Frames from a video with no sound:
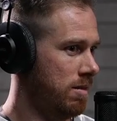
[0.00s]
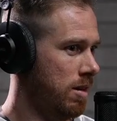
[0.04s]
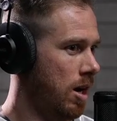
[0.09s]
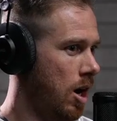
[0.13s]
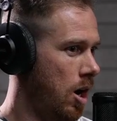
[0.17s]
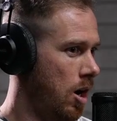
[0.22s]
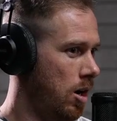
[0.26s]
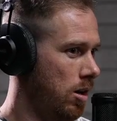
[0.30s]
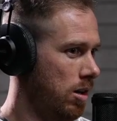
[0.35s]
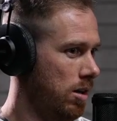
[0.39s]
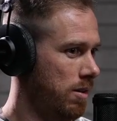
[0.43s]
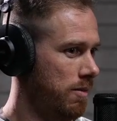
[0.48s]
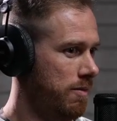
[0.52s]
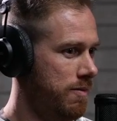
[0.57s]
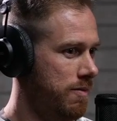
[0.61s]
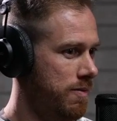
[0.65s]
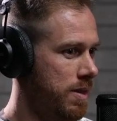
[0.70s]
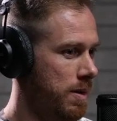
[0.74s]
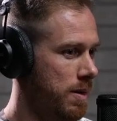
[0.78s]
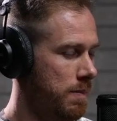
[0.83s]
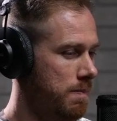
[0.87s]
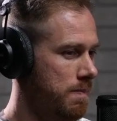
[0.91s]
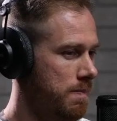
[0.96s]
all of
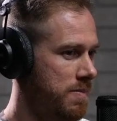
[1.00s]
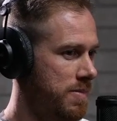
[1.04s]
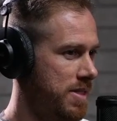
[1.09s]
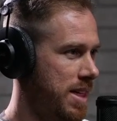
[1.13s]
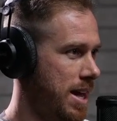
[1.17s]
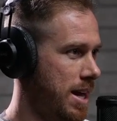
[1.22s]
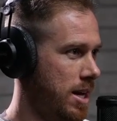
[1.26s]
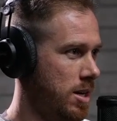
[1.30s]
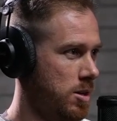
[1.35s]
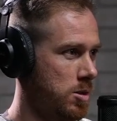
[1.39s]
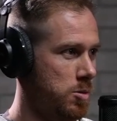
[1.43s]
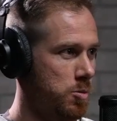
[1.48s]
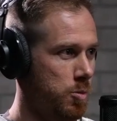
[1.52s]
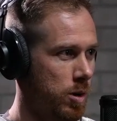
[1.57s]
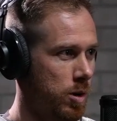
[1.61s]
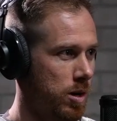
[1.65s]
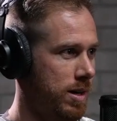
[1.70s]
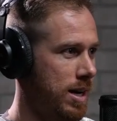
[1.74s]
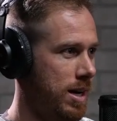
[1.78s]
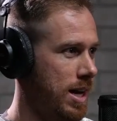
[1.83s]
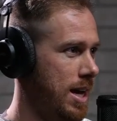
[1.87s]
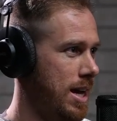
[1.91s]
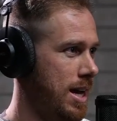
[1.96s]
the things
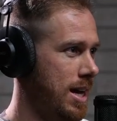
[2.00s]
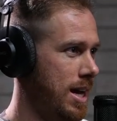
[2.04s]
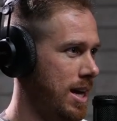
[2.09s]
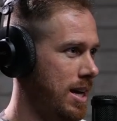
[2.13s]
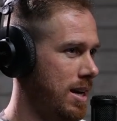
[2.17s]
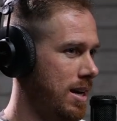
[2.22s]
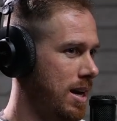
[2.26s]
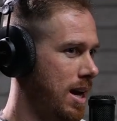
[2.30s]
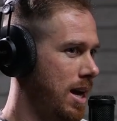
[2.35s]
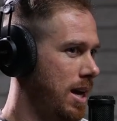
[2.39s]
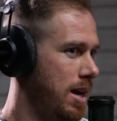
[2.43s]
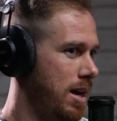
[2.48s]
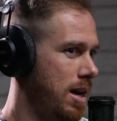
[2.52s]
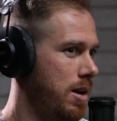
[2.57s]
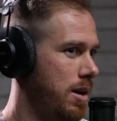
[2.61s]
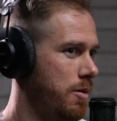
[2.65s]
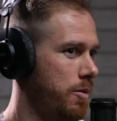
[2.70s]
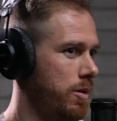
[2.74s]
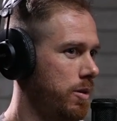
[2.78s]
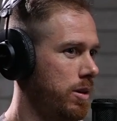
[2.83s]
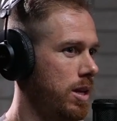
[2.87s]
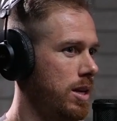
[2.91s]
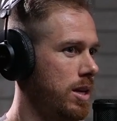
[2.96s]
working. And it
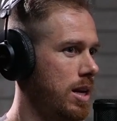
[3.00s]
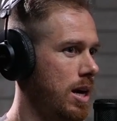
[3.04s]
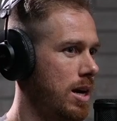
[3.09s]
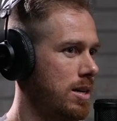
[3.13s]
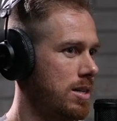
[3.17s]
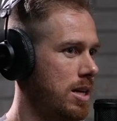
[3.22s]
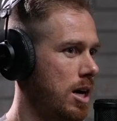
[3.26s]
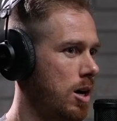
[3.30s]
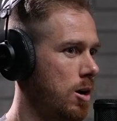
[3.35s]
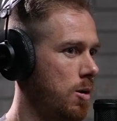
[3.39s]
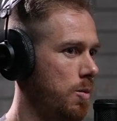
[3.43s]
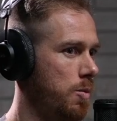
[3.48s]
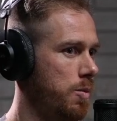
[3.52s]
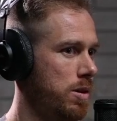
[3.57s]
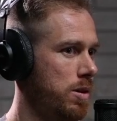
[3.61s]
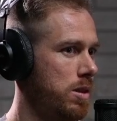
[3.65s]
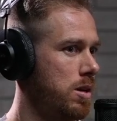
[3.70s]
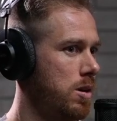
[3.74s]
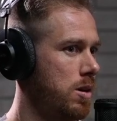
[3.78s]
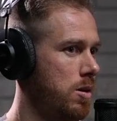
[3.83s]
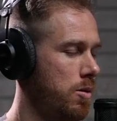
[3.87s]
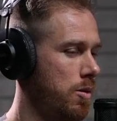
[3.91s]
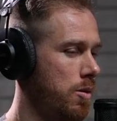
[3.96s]
really does help
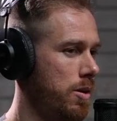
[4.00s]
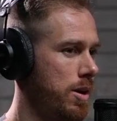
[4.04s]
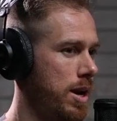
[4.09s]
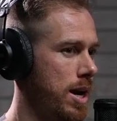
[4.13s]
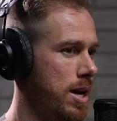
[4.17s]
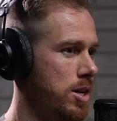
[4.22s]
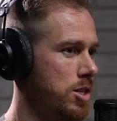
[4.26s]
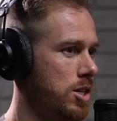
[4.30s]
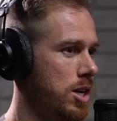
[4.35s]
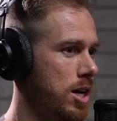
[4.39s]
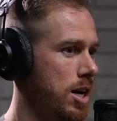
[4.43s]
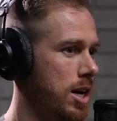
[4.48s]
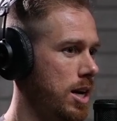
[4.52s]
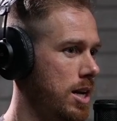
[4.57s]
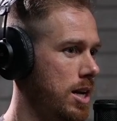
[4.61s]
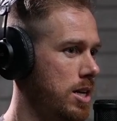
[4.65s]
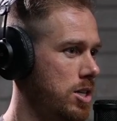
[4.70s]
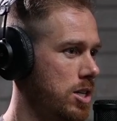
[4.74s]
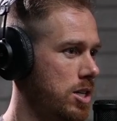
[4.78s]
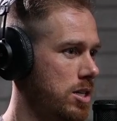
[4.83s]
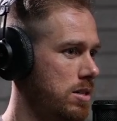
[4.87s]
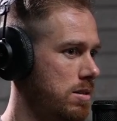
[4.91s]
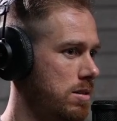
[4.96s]
with coordination
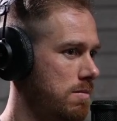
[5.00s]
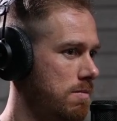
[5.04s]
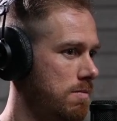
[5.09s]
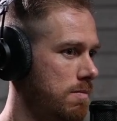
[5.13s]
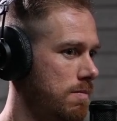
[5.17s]
and just